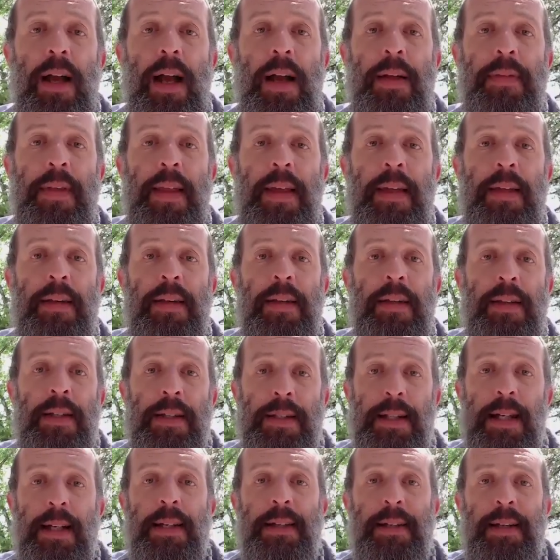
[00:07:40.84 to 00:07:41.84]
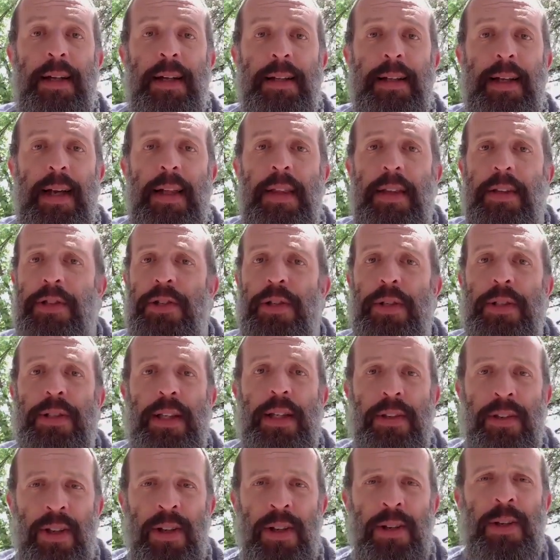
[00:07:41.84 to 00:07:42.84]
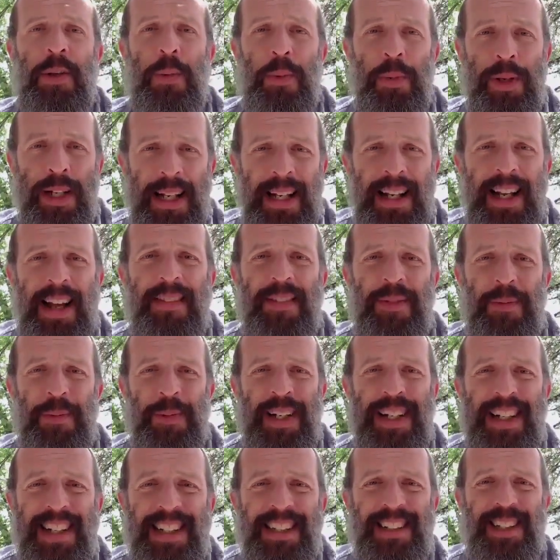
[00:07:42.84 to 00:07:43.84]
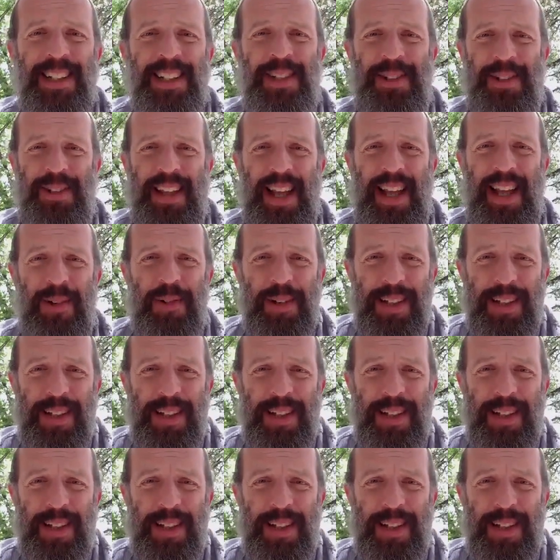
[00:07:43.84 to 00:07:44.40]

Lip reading: And then in the second Aliyah, the Jews said, no, we need to do that.